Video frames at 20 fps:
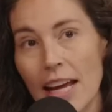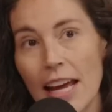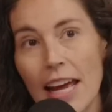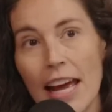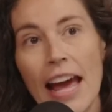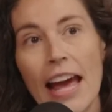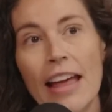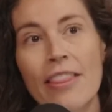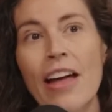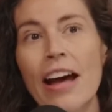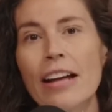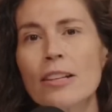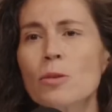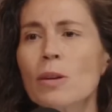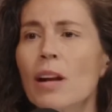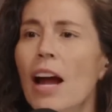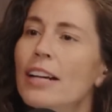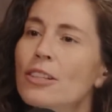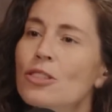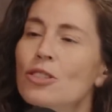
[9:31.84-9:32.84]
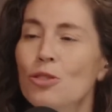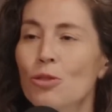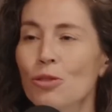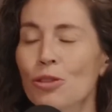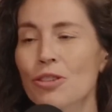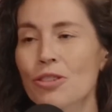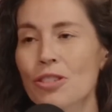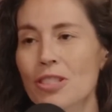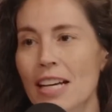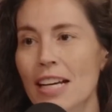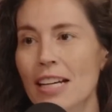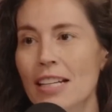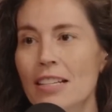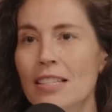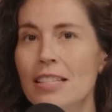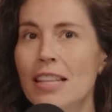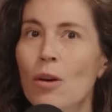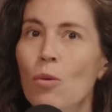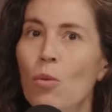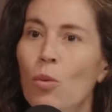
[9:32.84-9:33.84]
the league's biggest draw,
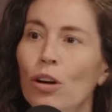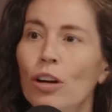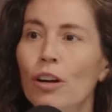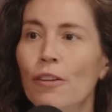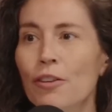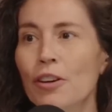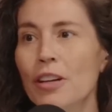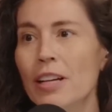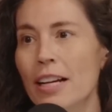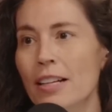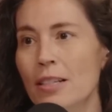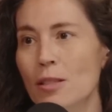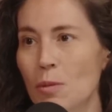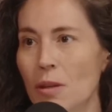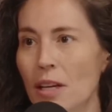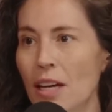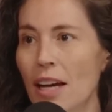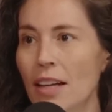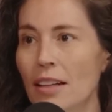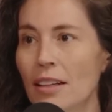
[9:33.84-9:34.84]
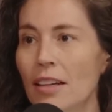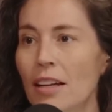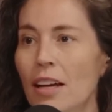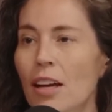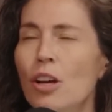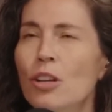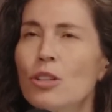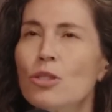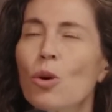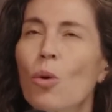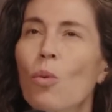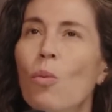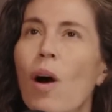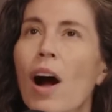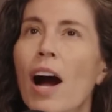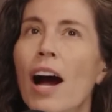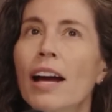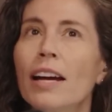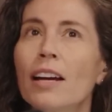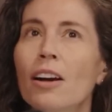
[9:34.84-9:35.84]
suggesting that the semifinal viewership
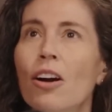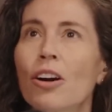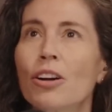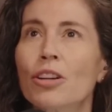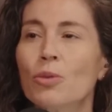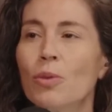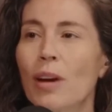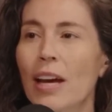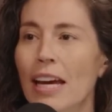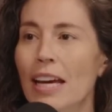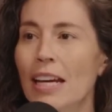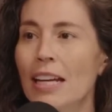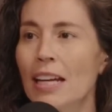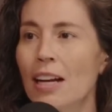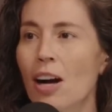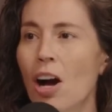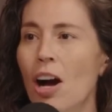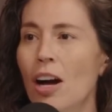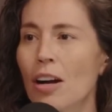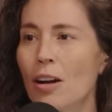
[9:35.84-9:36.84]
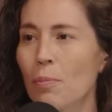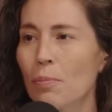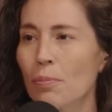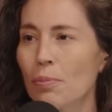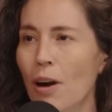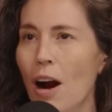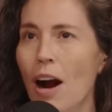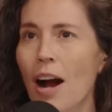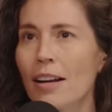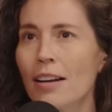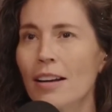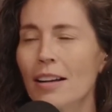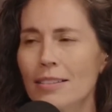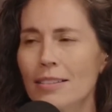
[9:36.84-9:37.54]
numbers were still high without her.